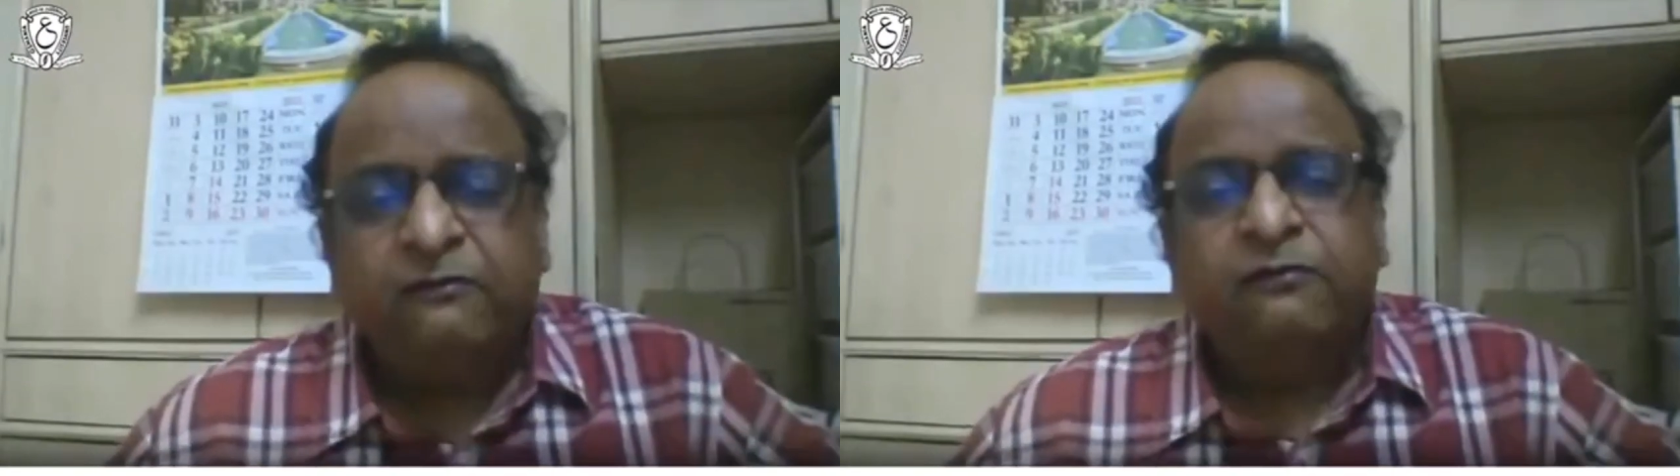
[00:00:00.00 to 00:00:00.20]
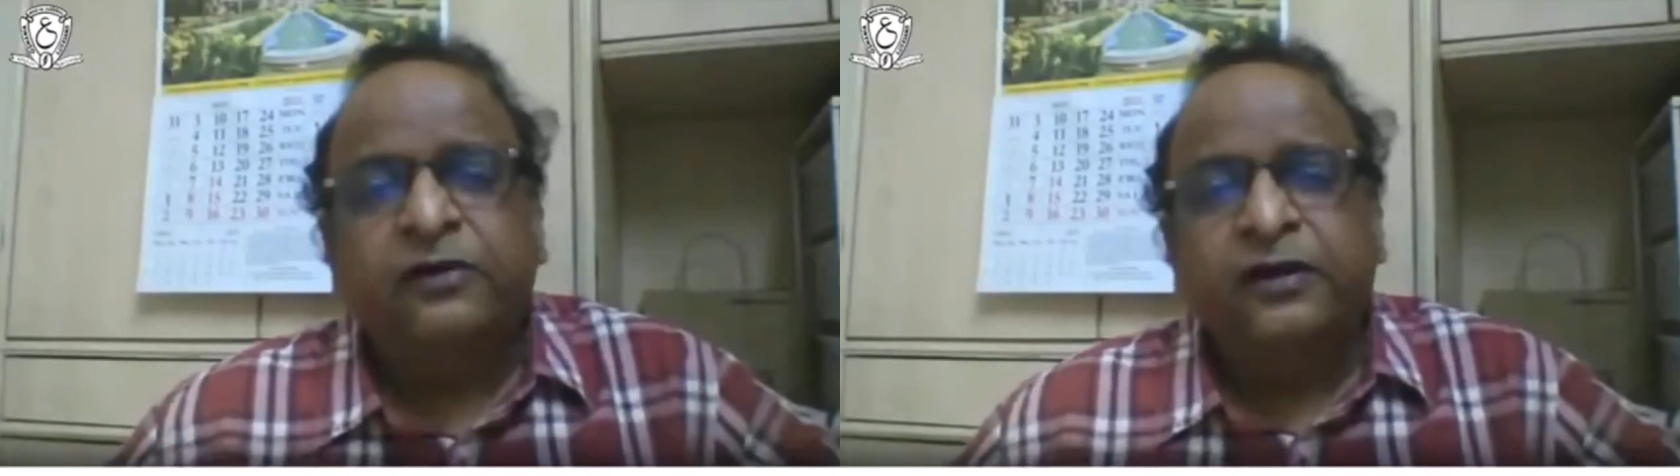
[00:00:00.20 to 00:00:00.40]

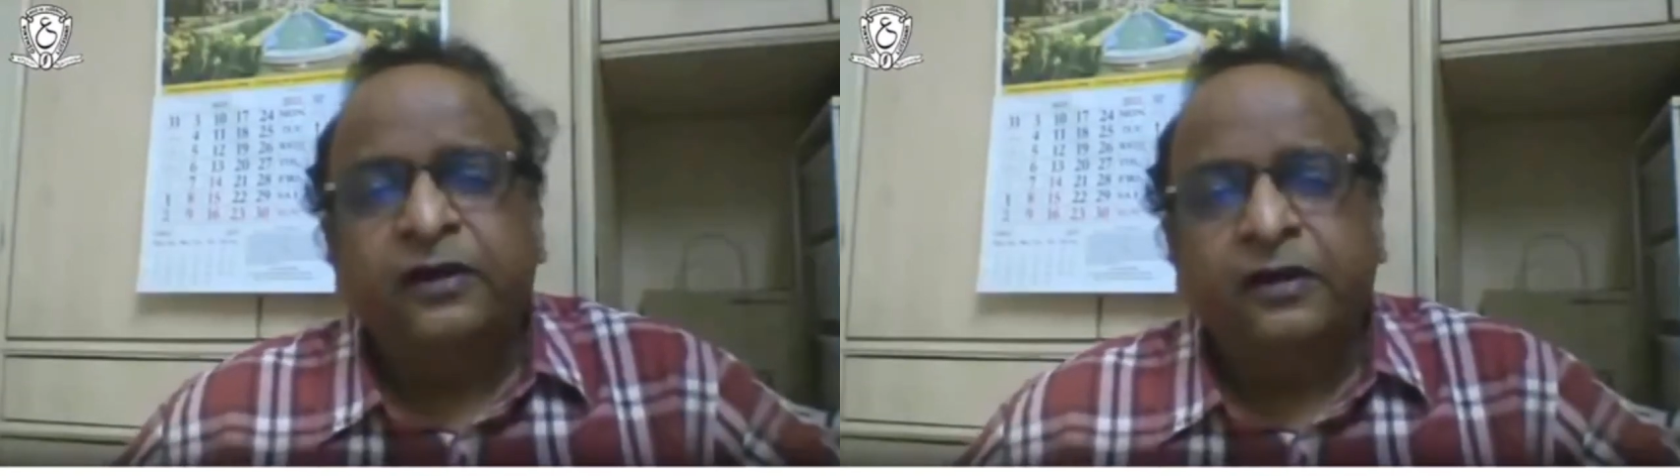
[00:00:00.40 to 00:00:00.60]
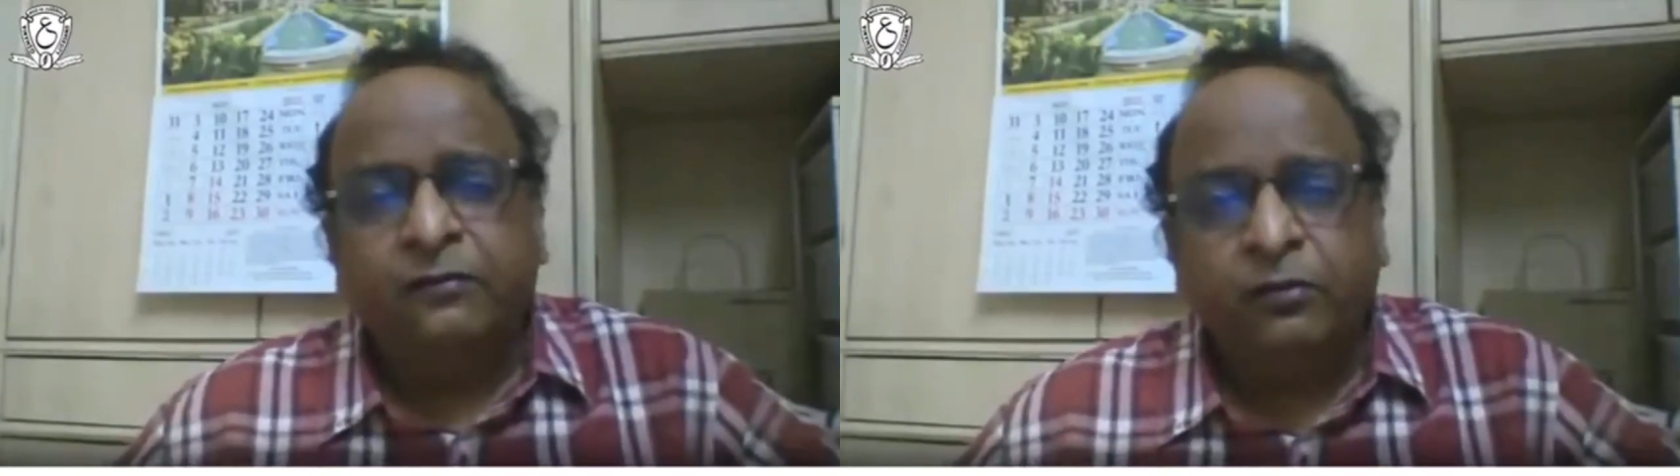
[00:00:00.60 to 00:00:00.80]

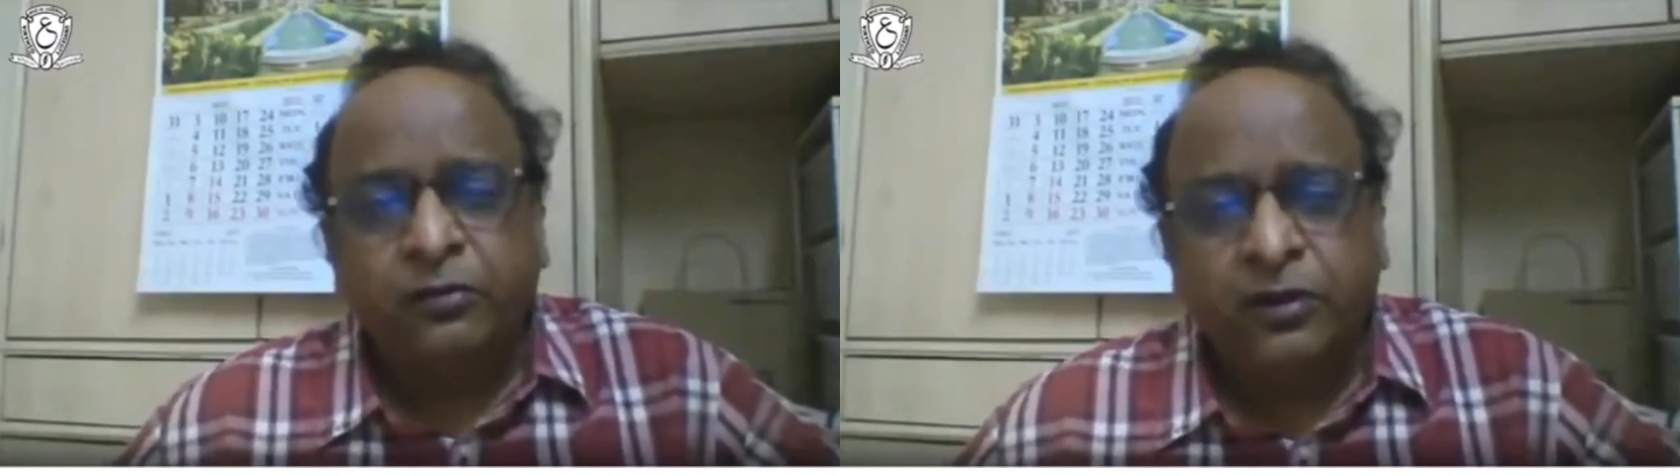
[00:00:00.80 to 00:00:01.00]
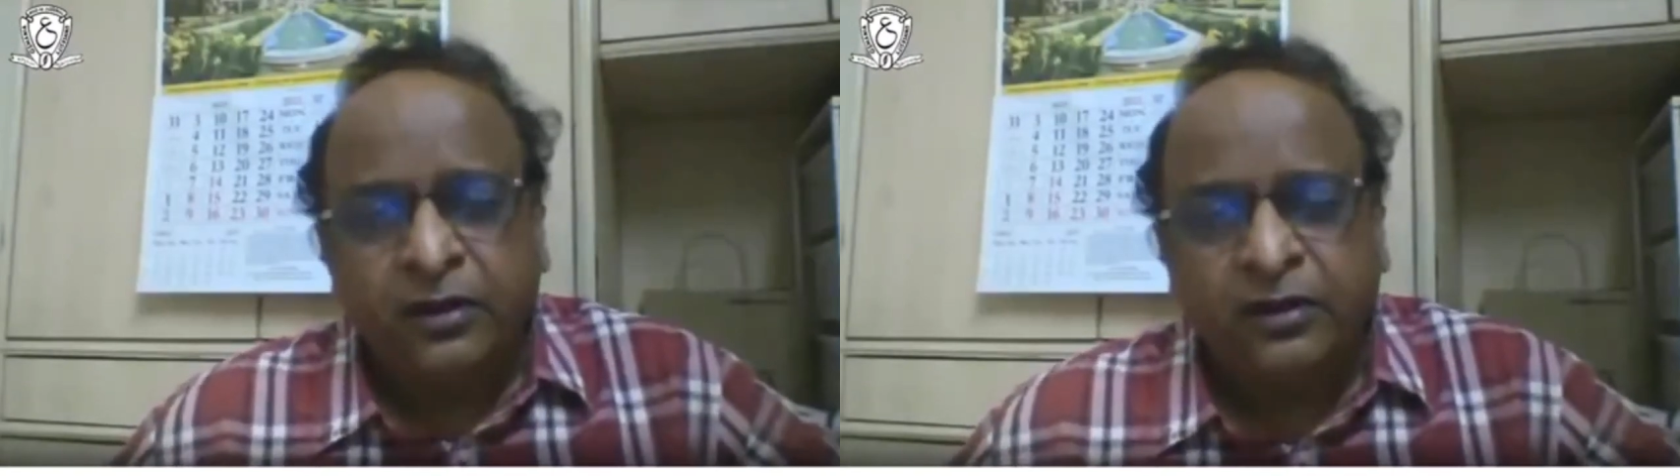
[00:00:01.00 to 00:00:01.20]
forgetting
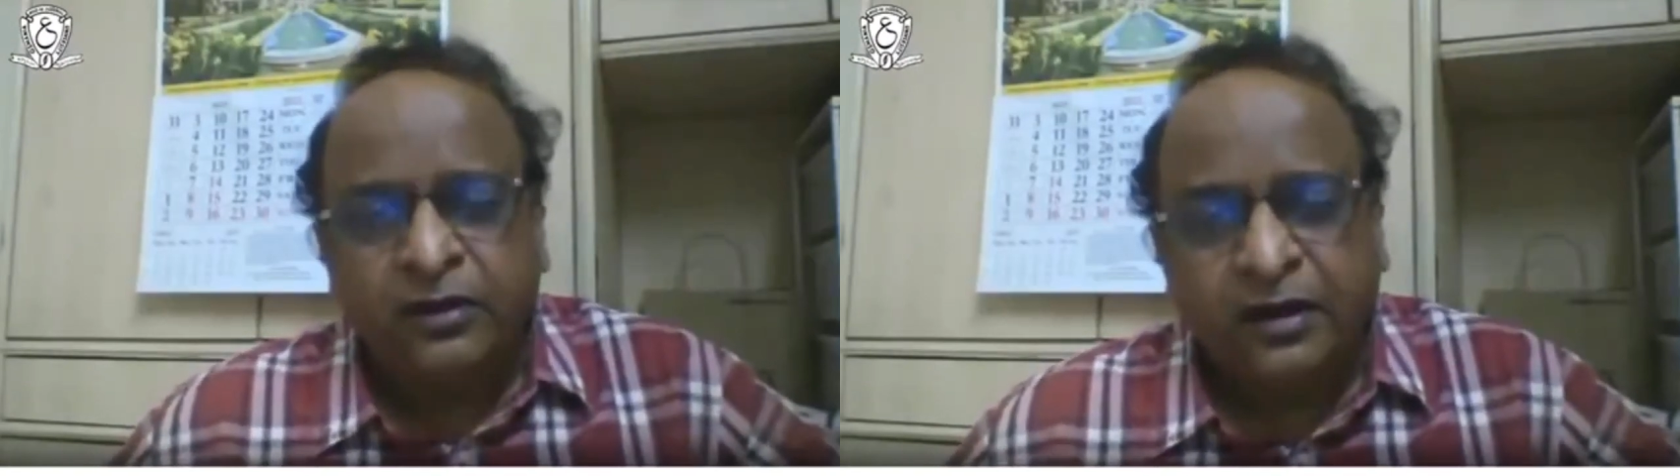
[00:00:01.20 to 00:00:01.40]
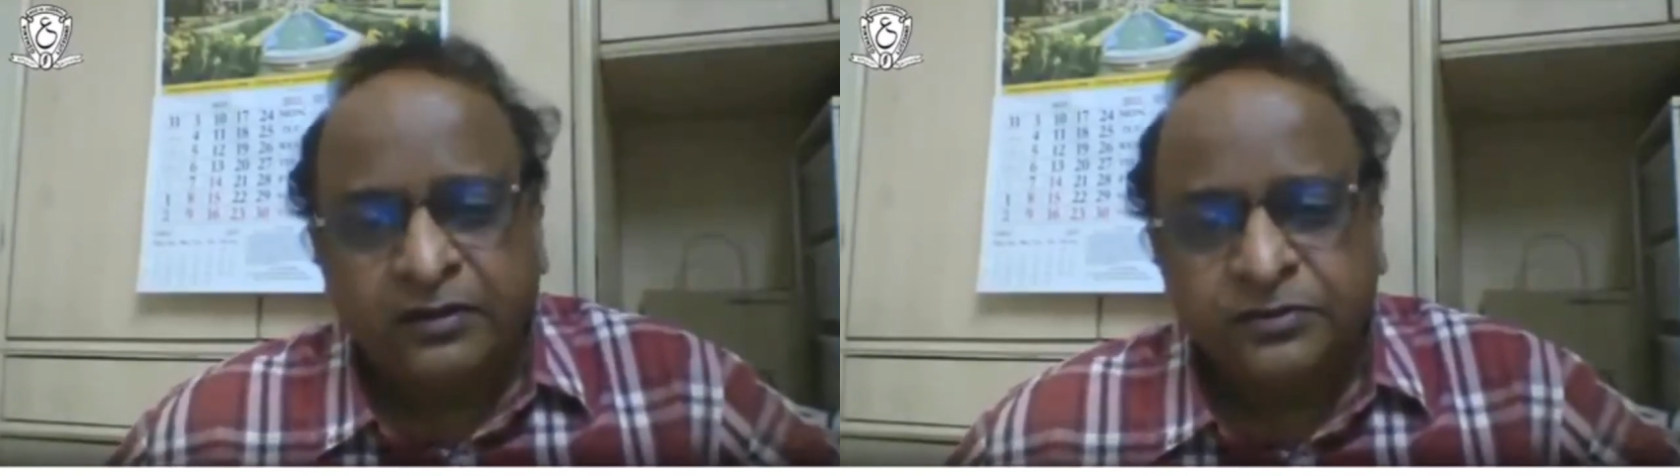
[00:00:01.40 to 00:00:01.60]
about their
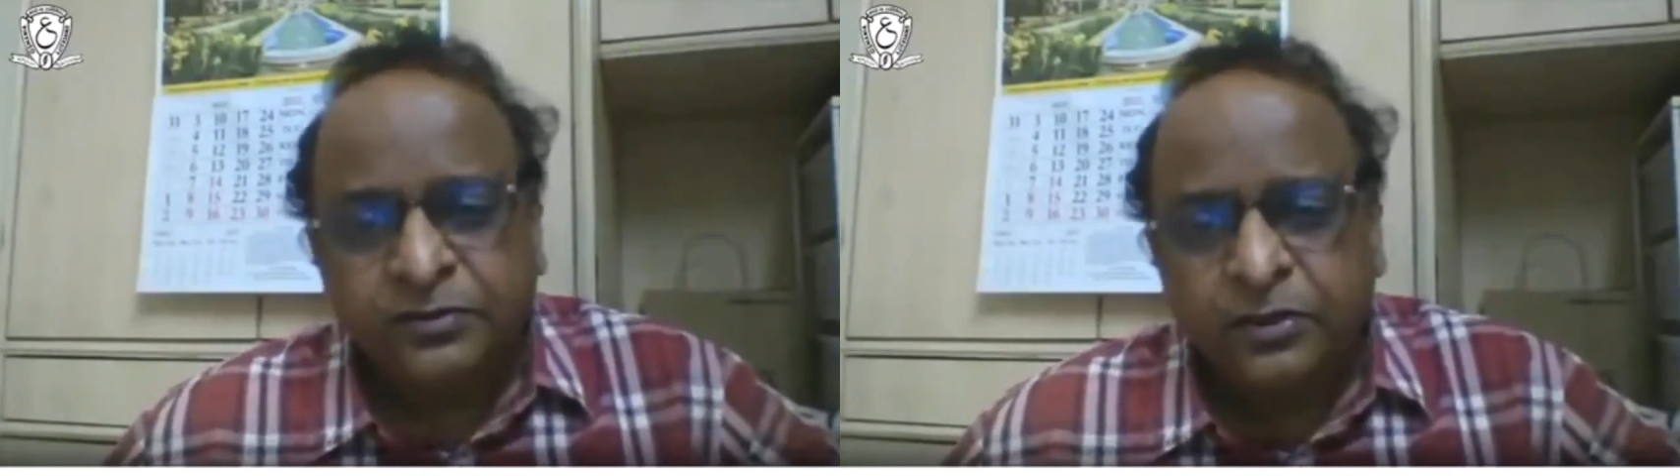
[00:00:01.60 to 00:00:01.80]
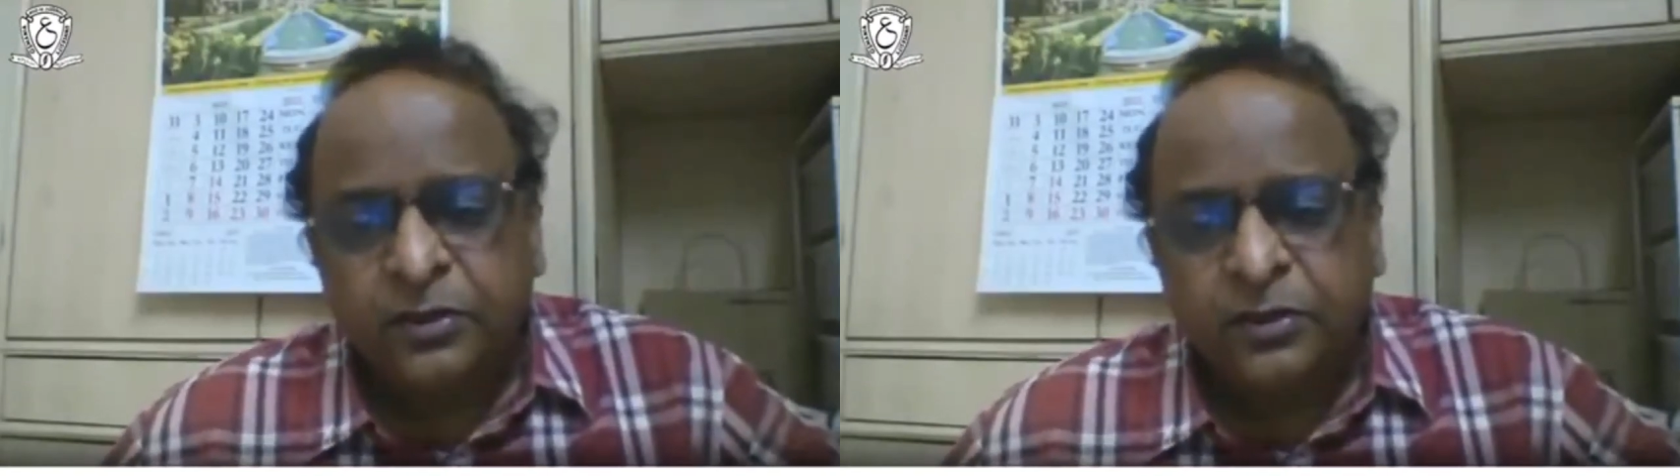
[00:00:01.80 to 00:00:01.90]
talents.